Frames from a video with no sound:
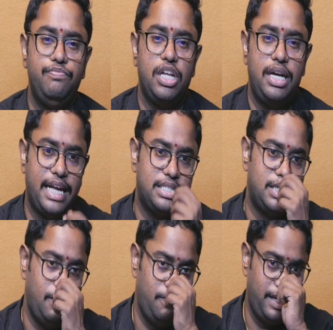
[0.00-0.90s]
Next
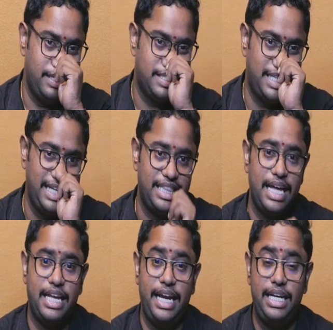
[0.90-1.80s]
we will see the
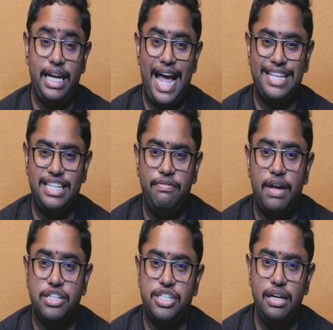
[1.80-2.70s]
Git as a
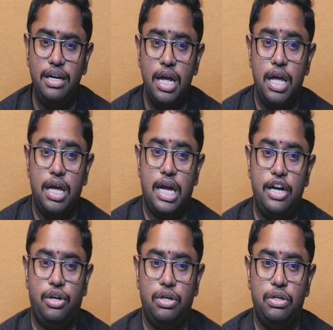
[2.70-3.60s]
version
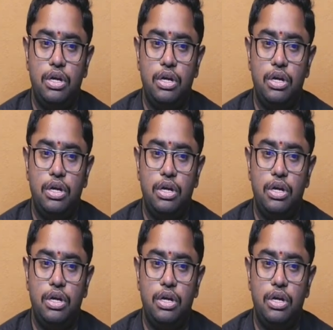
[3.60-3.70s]
control.